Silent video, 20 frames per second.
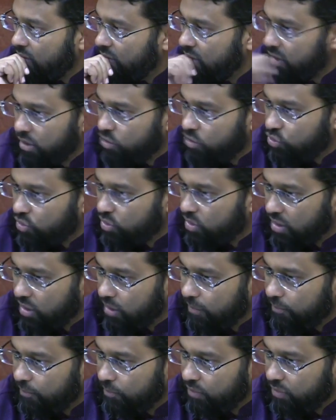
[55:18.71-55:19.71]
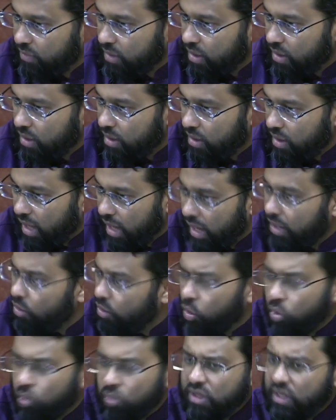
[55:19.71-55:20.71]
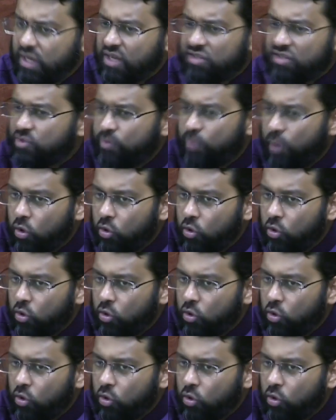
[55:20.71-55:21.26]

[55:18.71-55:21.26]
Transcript: literally, and only a small